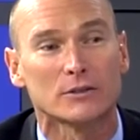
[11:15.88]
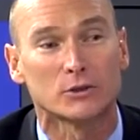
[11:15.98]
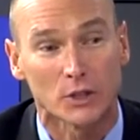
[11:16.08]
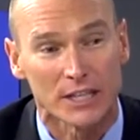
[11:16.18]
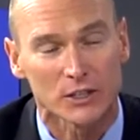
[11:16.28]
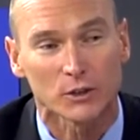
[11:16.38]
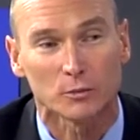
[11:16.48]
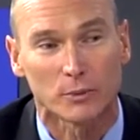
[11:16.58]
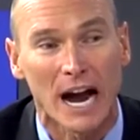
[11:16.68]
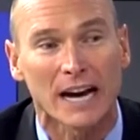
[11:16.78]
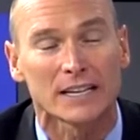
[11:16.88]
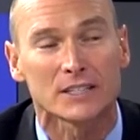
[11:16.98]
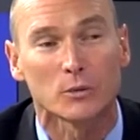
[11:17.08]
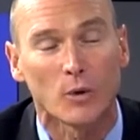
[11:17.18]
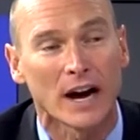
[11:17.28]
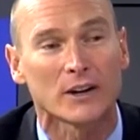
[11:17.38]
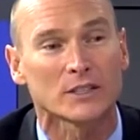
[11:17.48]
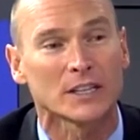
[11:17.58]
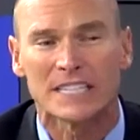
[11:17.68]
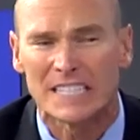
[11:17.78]
traditional brackets and
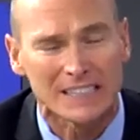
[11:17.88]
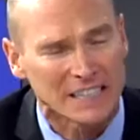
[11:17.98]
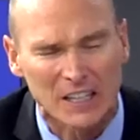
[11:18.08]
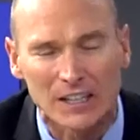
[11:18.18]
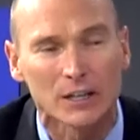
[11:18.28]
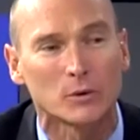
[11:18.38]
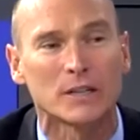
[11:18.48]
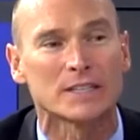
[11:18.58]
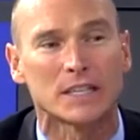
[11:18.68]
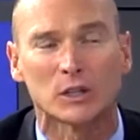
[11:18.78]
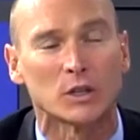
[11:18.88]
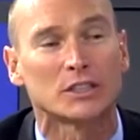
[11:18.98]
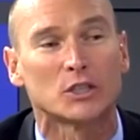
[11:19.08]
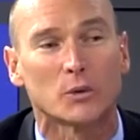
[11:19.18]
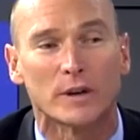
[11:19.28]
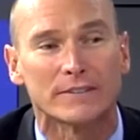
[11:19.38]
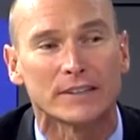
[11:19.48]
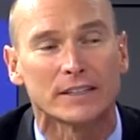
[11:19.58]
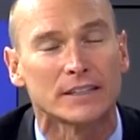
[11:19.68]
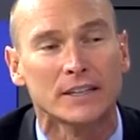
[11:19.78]
wires on his teeth, the clear ones that look
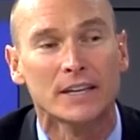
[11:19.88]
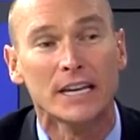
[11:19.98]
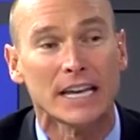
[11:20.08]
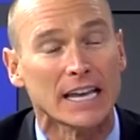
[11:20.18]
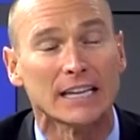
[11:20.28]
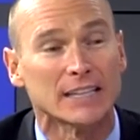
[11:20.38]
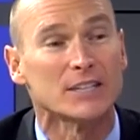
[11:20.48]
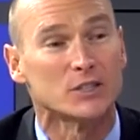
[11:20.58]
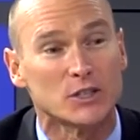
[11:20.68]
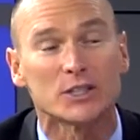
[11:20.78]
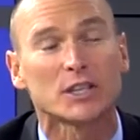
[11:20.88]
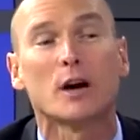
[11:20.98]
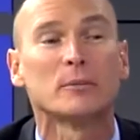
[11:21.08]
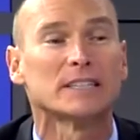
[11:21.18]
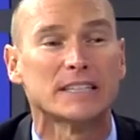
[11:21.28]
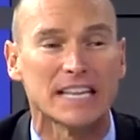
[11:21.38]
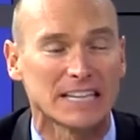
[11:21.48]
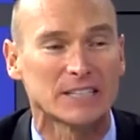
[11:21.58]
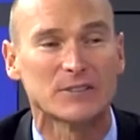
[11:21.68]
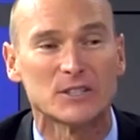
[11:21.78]
terrific. And he's just coming to the
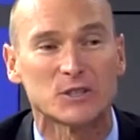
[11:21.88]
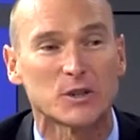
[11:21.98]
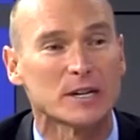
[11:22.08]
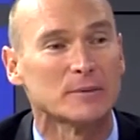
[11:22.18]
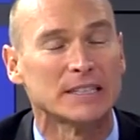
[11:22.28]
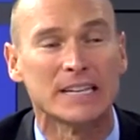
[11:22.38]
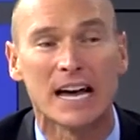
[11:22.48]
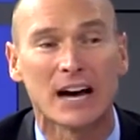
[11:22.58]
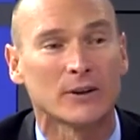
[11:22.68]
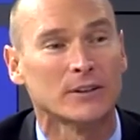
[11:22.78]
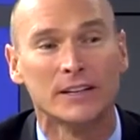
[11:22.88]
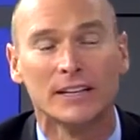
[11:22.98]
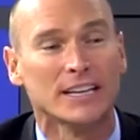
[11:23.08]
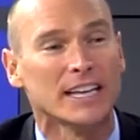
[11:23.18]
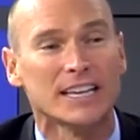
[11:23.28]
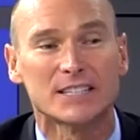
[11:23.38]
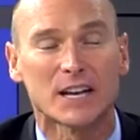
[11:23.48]
end of his treatment now. He's